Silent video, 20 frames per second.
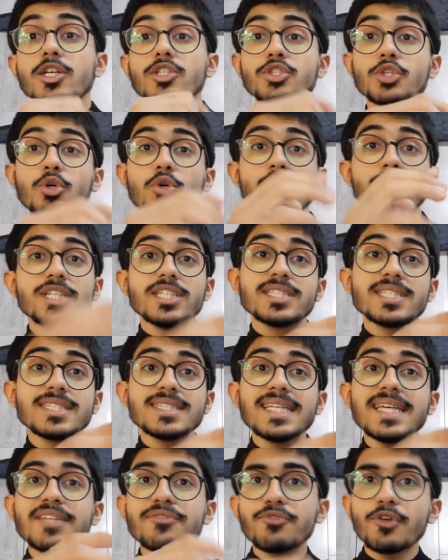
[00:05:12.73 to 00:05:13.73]
So this is
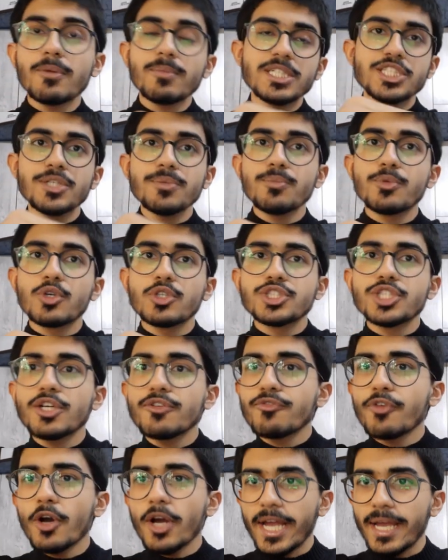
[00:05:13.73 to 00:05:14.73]
the information brochure
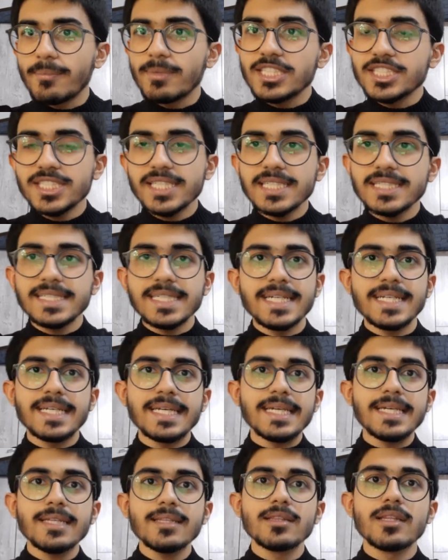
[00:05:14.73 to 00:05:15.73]
for MHT
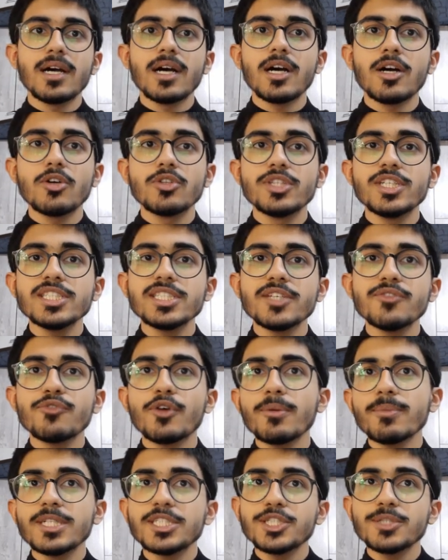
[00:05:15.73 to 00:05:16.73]
CET. Now this
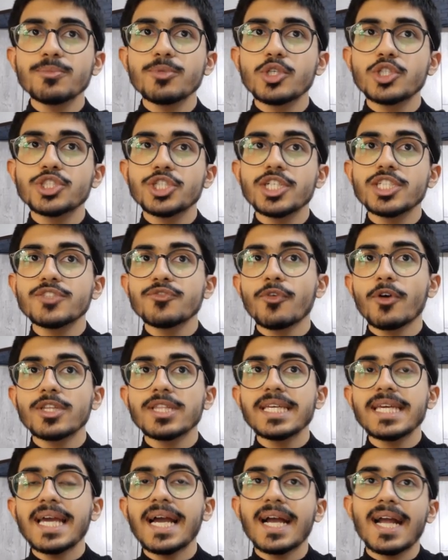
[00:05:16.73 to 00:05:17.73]
information brochure is for
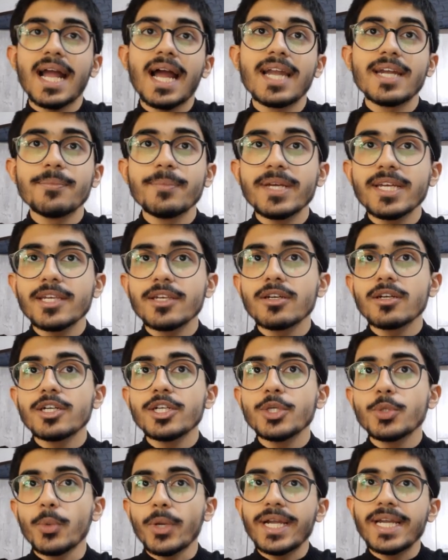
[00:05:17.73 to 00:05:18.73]
the academic year
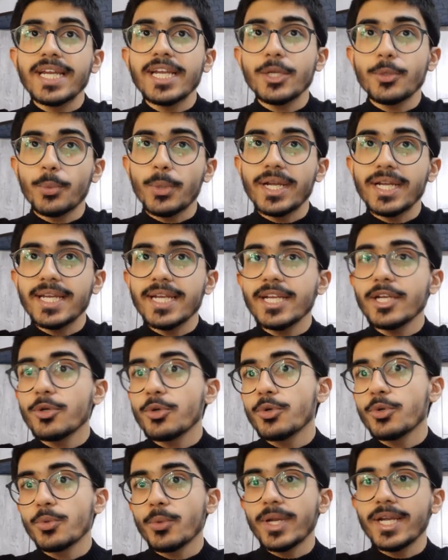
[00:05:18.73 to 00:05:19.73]
2020
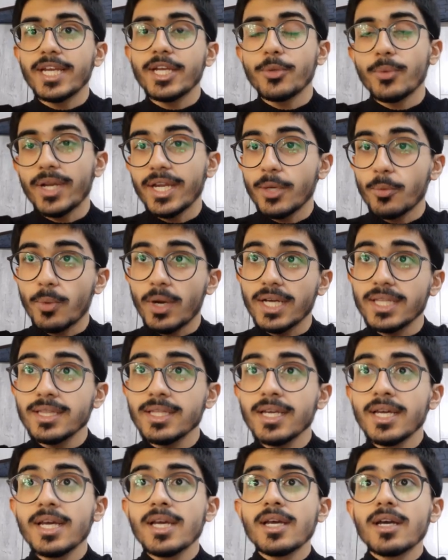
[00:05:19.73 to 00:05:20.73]
to 2021.
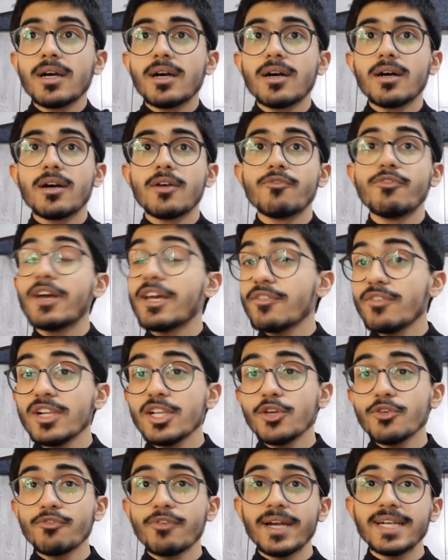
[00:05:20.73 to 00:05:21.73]
Where
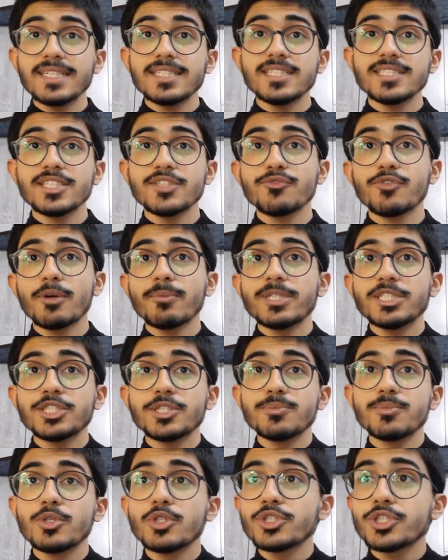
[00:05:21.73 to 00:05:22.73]
will you find this
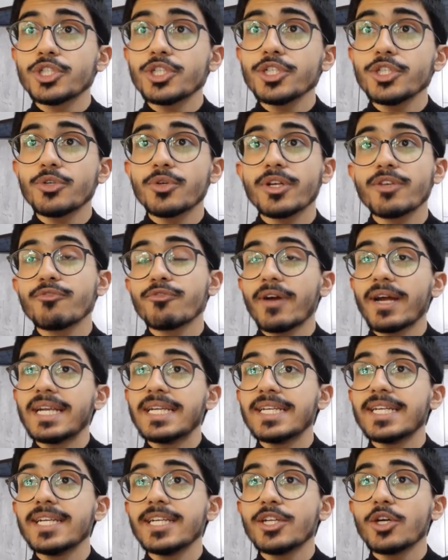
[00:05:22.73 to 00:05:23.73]
information brochure? You can
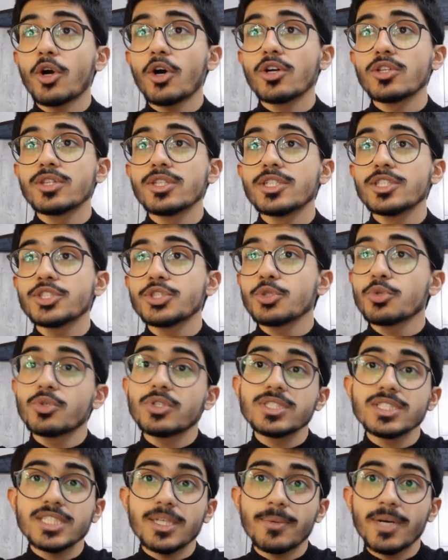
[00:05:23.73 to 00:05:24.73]
find it on the
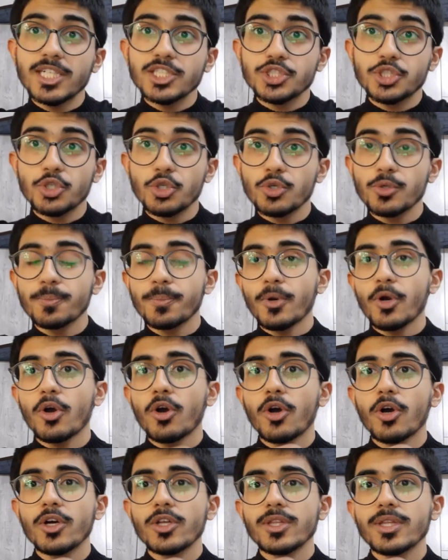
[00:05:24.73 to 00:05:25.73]
Student Samaj group
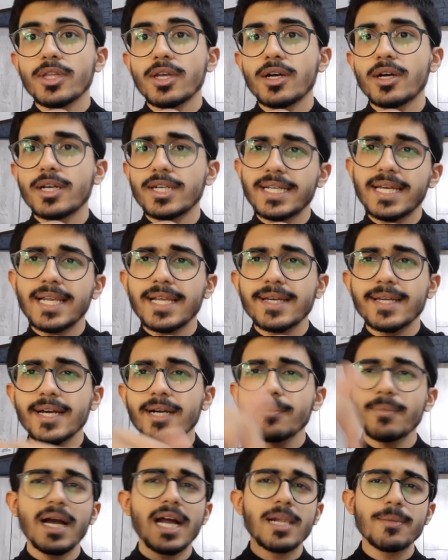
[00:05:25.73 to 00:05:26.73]
on
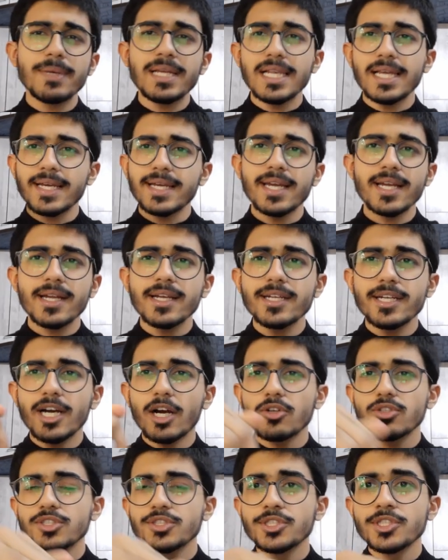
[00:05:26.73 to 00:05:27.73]
Telegram. I'll be linking it
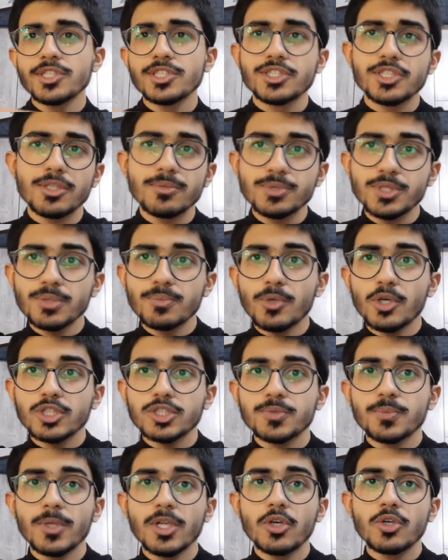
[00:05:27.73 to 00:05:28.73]
down in the description
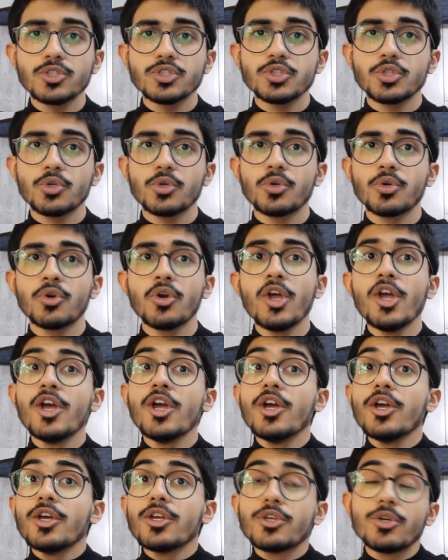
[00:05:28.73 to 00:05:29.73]
box below, so
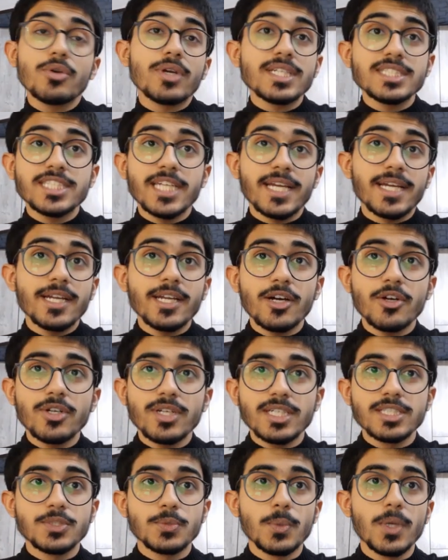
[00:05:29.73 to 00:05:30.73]
you can check it out
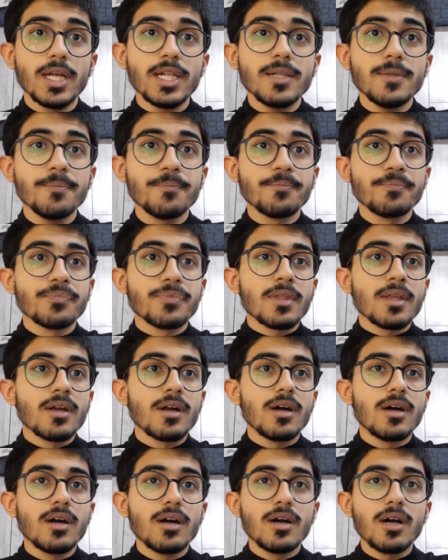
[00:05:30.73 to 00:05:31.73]
as well.
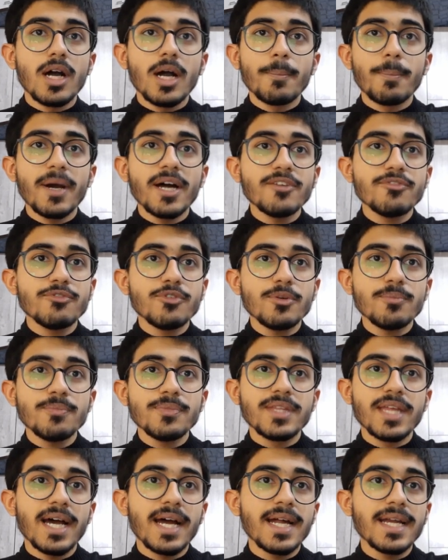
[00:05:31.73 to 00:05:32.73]
Apart
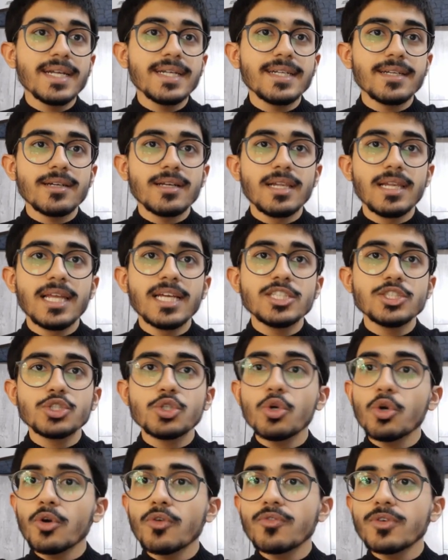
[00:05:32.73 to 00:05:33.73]
from that, let's
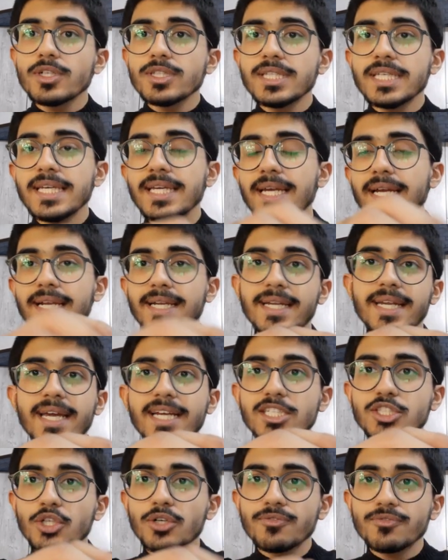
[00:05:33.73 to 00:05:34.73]
go over the
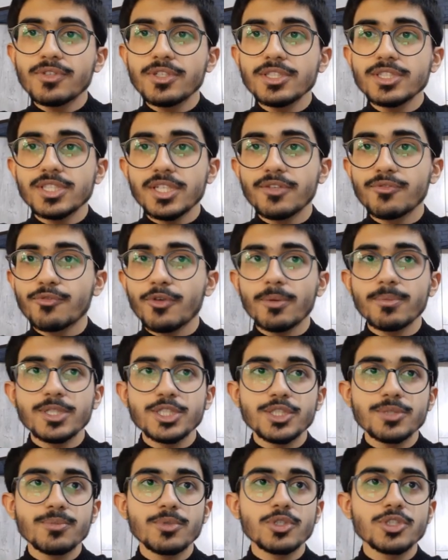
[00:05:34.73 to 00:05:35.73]
index of this
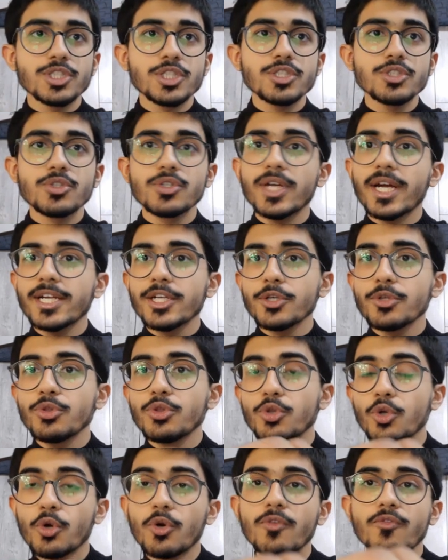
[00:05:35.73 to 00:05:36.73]
information brochure so that you
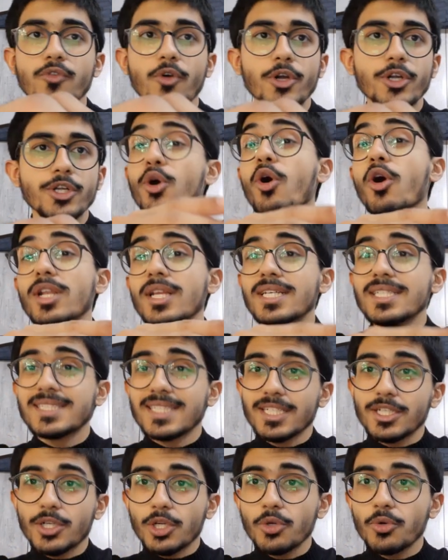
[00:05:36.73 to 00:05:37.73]
know what all is
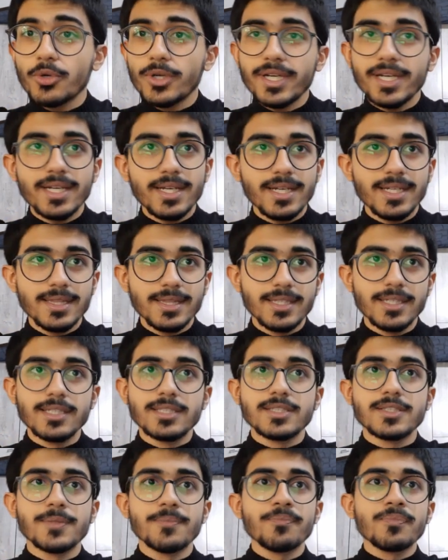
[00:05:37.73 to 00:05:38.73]
included in
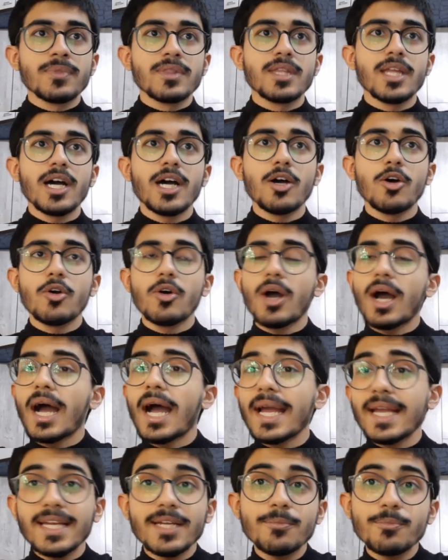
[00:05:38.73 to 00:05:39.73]
this. Now,
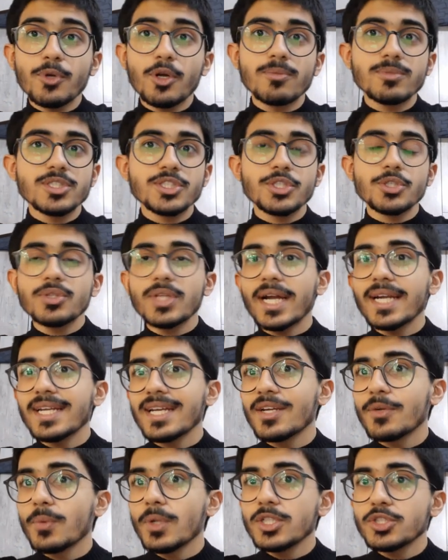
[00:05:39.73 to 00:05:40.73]
I can promise you that
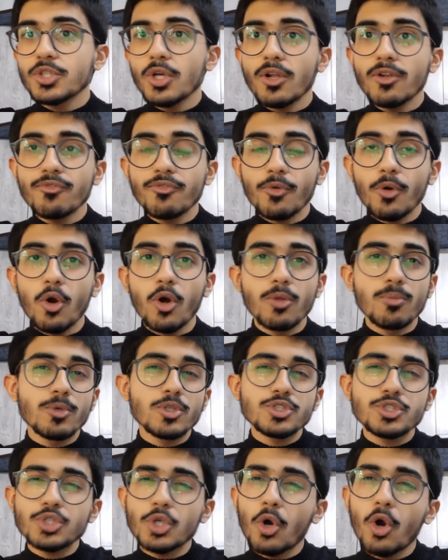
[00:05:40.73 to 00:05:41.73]
it will solve
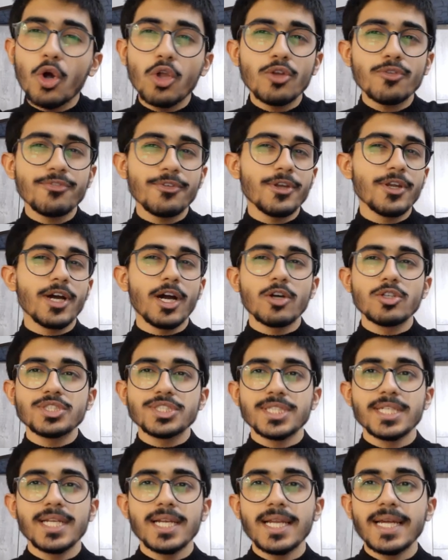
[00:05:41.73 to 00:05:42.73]
almost all of your
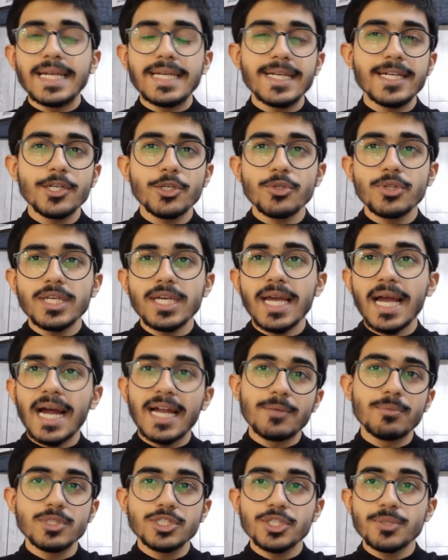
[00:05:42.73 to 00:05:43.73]
doubts related to the
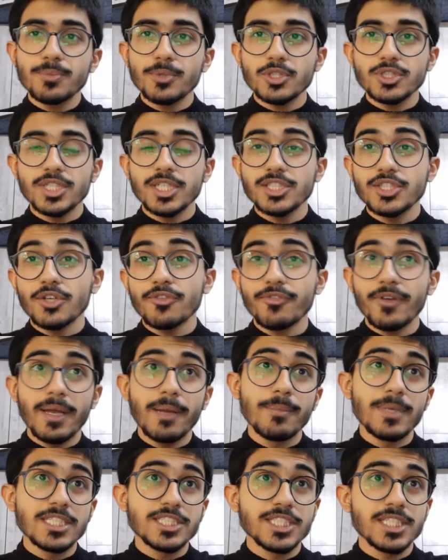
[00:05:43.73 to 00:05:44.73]
admission process of
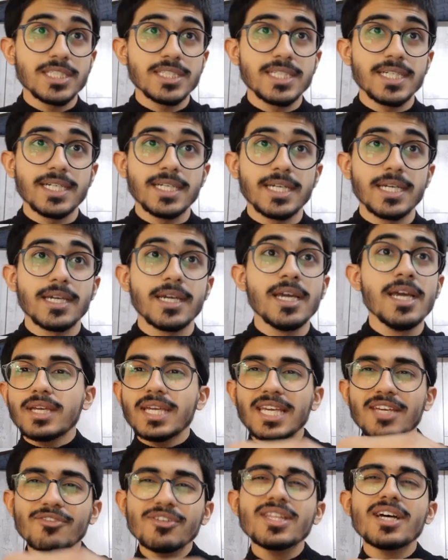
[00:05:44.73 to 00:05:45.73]
MHT CET.
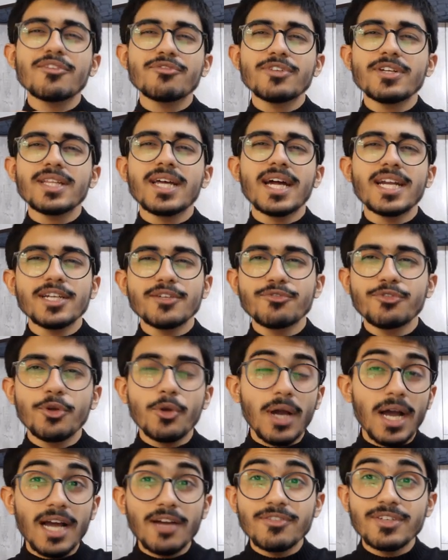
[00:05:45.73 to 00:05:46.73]
Even after that, if you
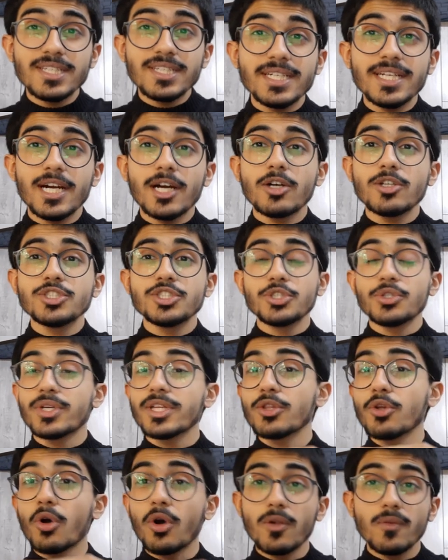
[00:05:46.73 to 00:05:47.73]
have doubts, you
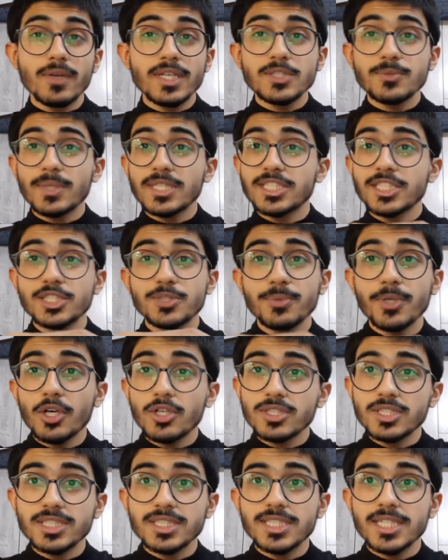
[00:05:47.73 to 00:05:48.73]
can always message me
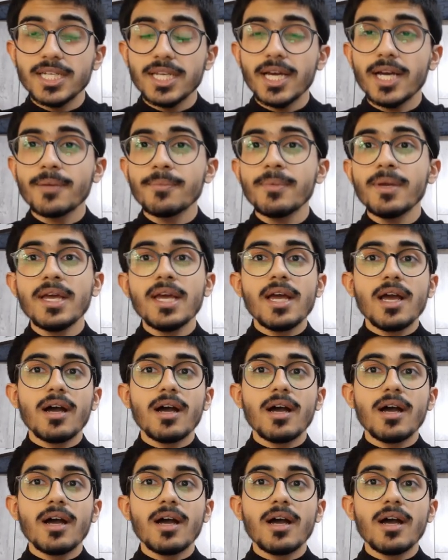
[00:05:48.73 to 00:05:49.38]
on Instagram.